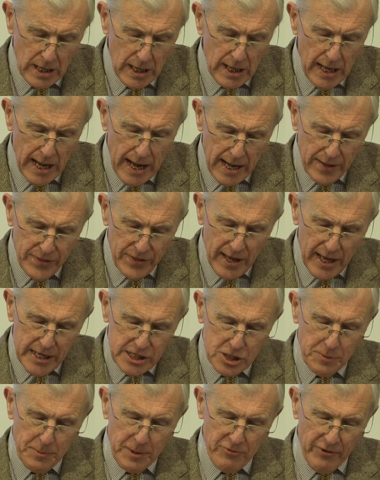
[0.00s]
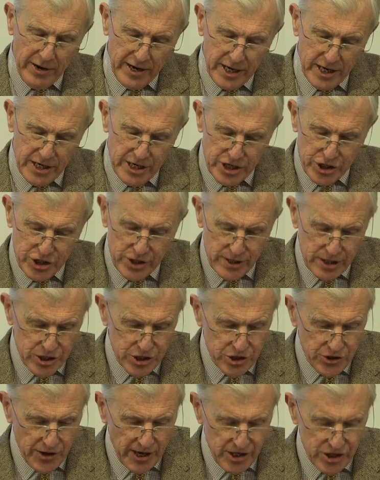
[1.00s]
And there has to be recognition that
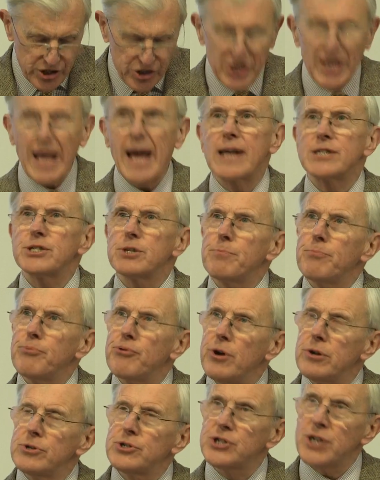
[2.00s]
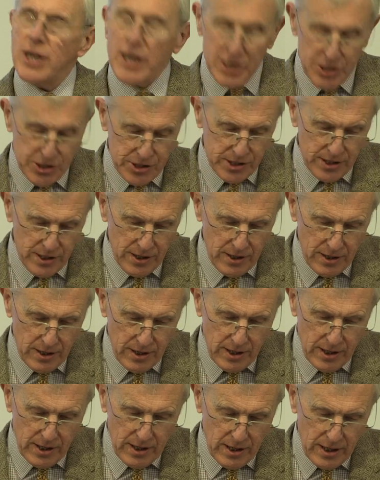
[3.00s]
strategy as a process
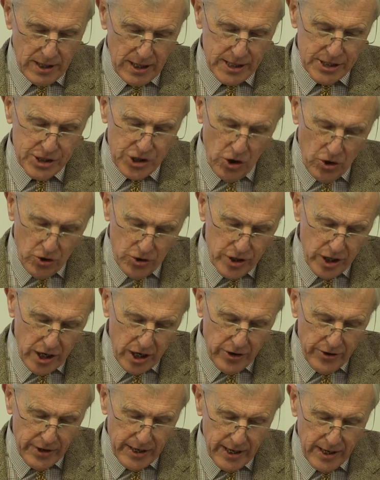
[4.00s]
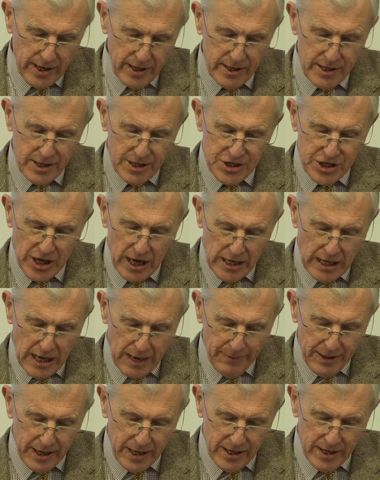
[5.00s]
is ongoing,
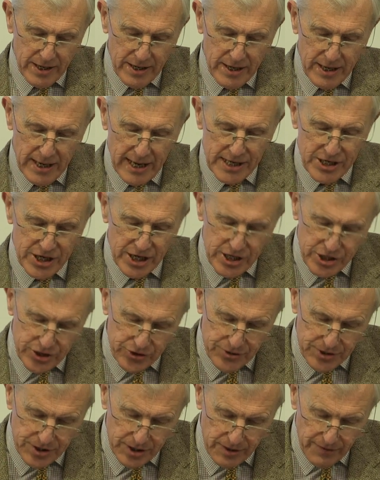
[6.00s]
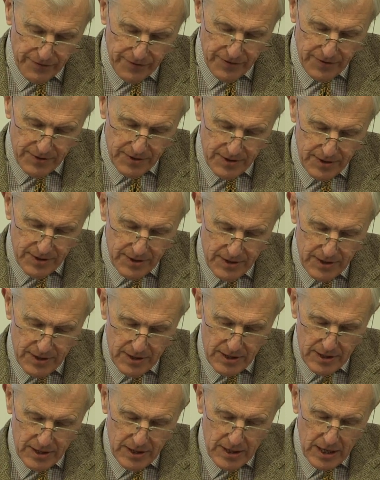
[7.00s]
dynamic, and iterative,
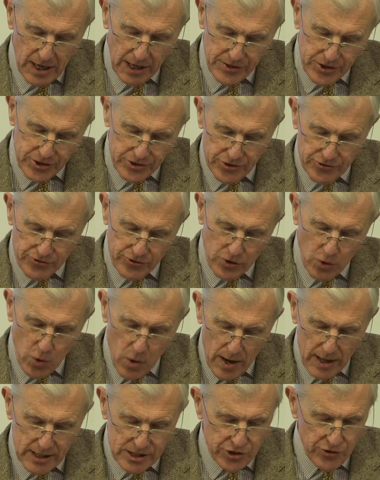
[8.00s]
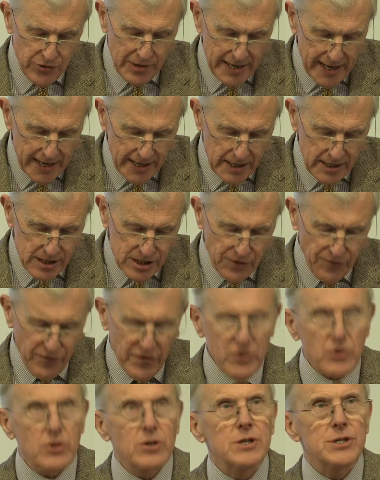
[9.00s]
and that it requires relentless
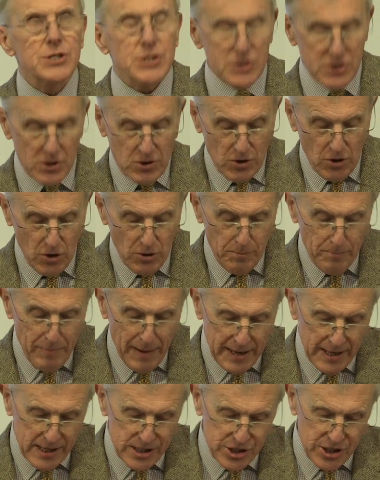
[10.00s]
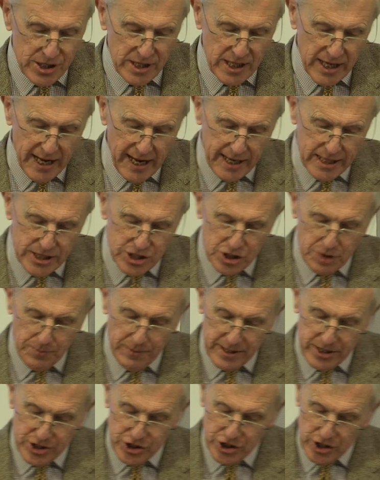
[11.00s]
focus on balancing the ends to be
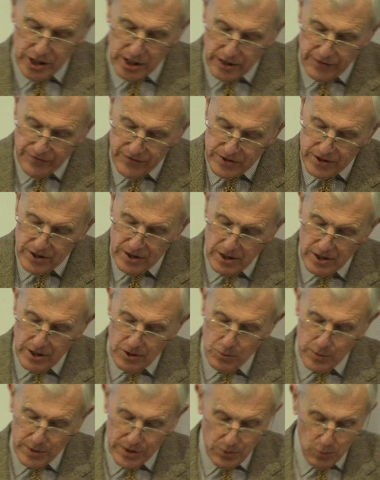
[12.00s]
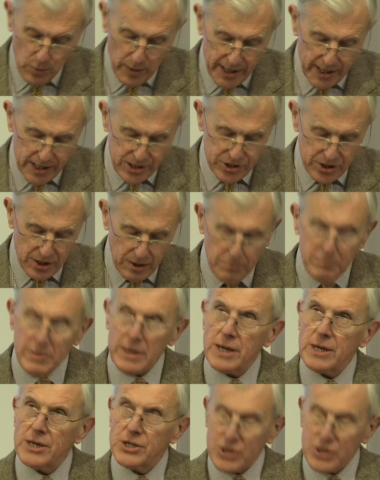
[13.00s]
achieved with the ways and means